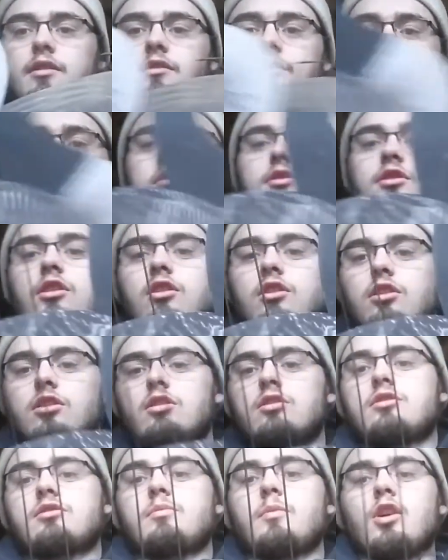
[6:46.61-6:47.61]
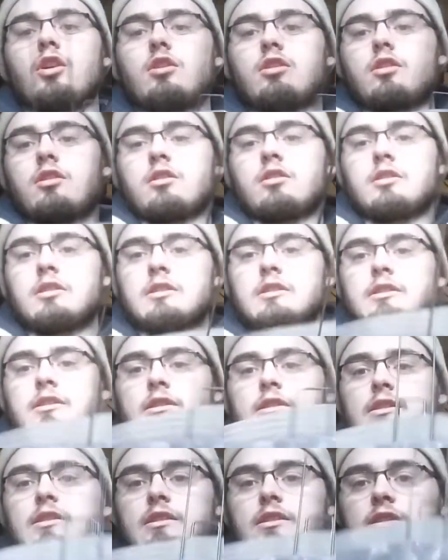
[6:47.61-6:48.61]
Still a little smaller.
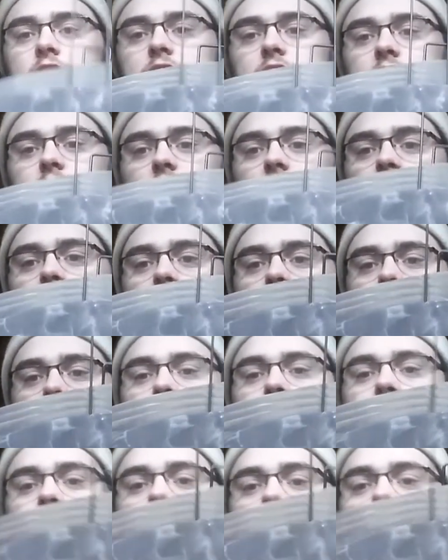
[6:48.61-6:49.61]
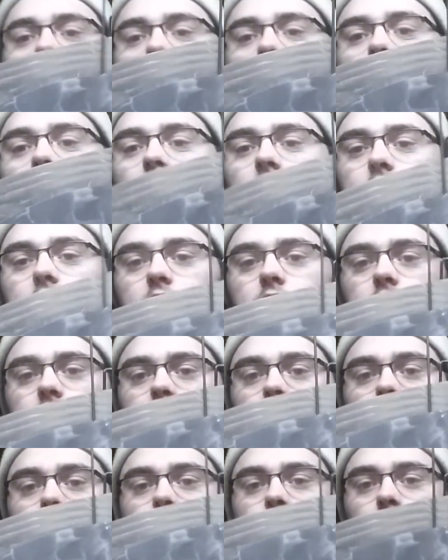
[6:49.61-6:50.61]
Not a ton
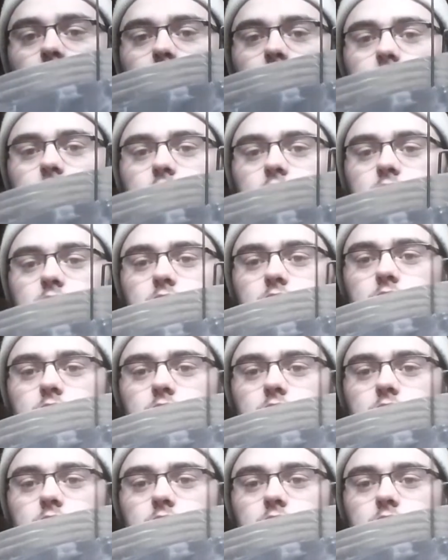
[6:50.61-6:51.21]
smaller,